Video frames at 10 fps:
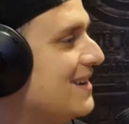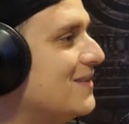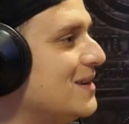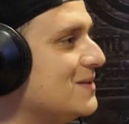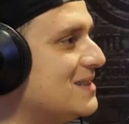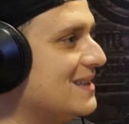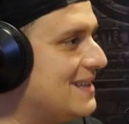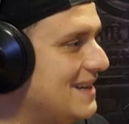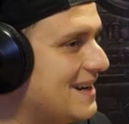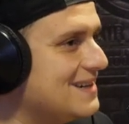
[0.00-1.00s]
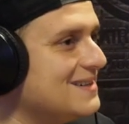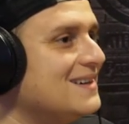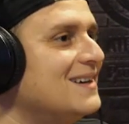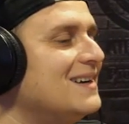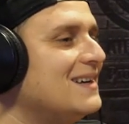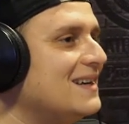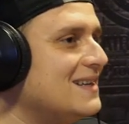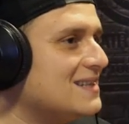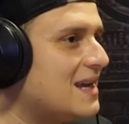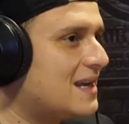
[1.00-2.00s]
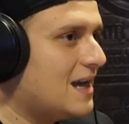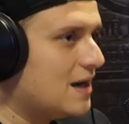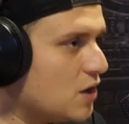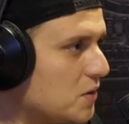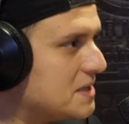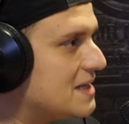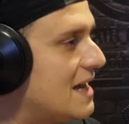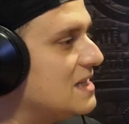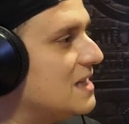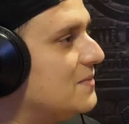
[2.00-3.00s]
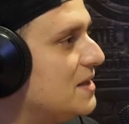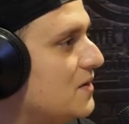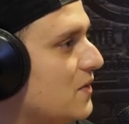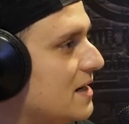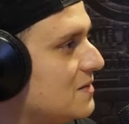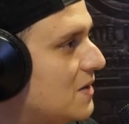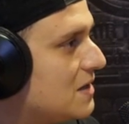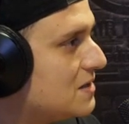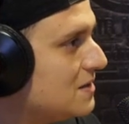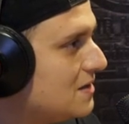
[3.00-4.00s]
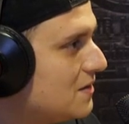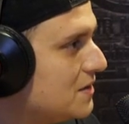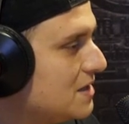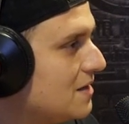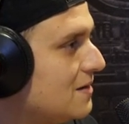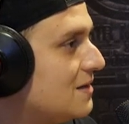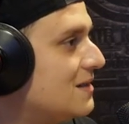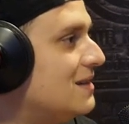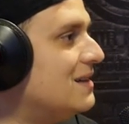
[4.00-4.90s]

when he was still a teenager. He's like, I know this guy is going to be the greatest boxer of his era.